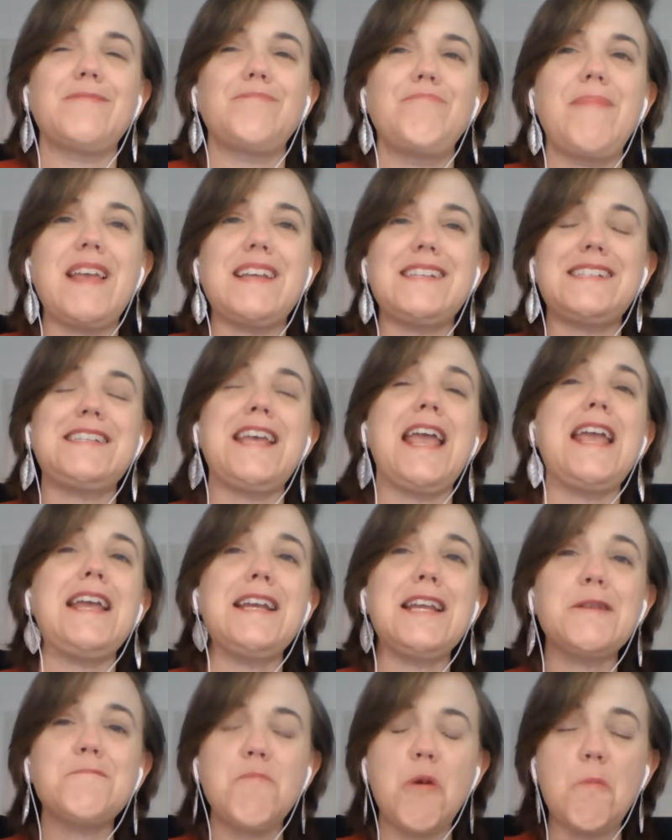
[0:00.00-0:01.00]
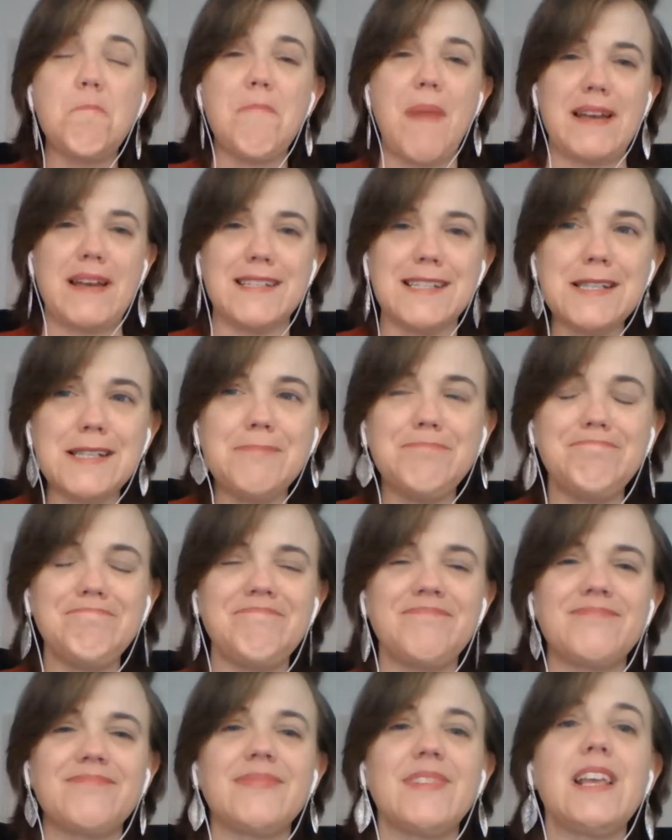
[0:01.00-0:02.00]
maintaining momentum
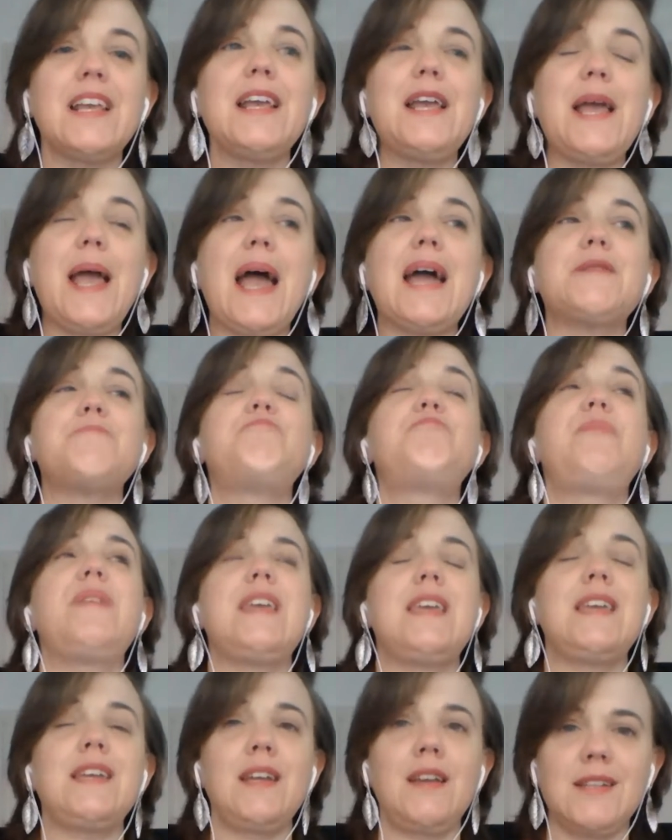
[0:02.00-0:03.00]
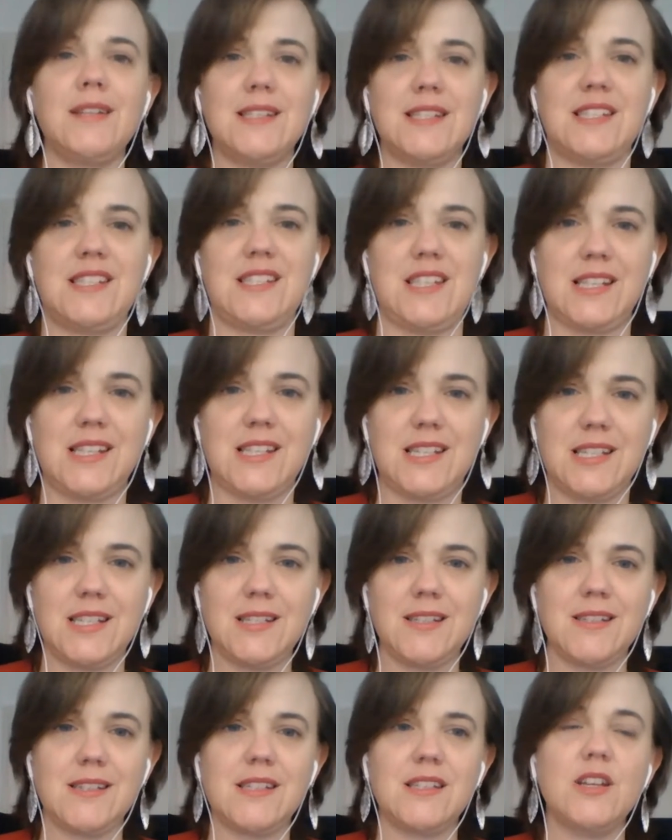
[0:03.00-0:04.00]
and being
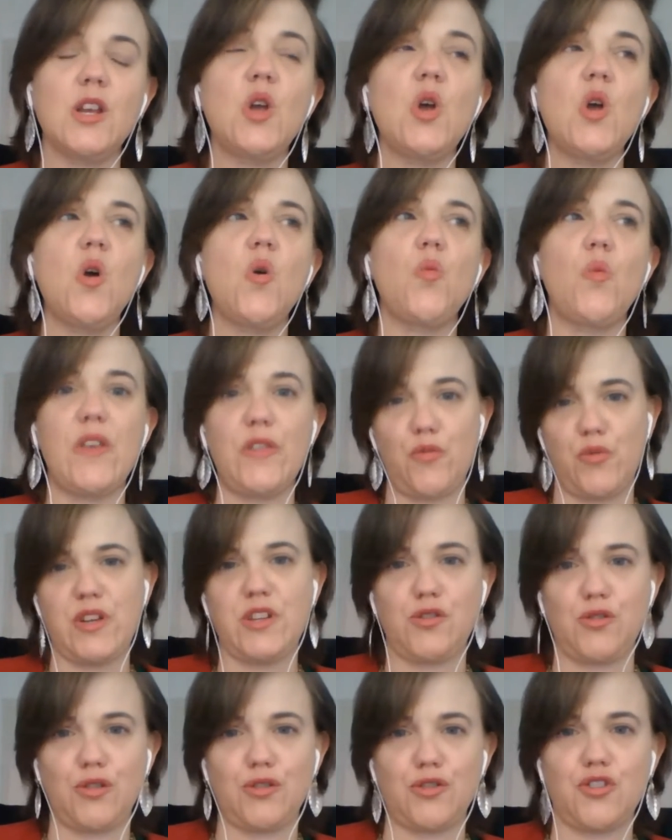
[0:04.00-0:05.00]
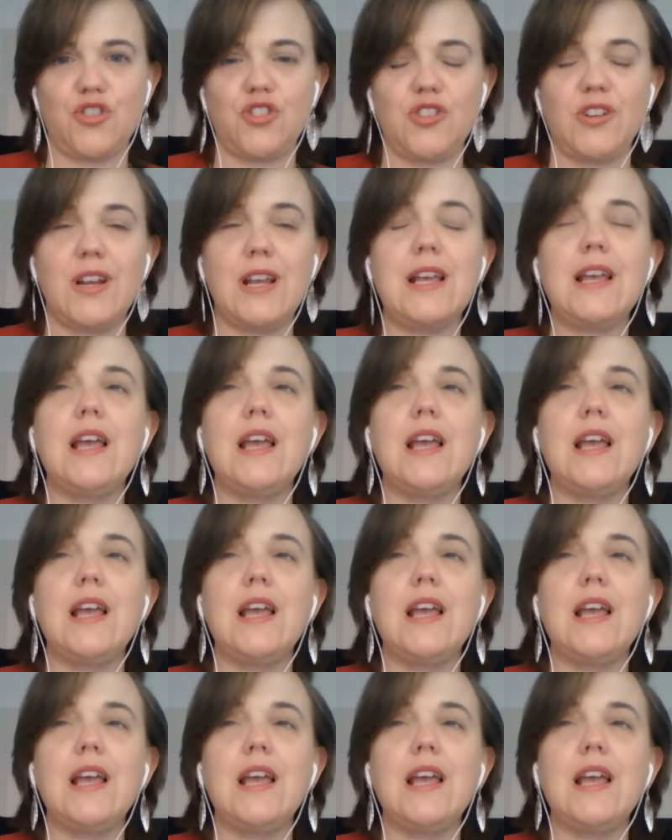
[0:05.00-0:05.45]
consistent with research.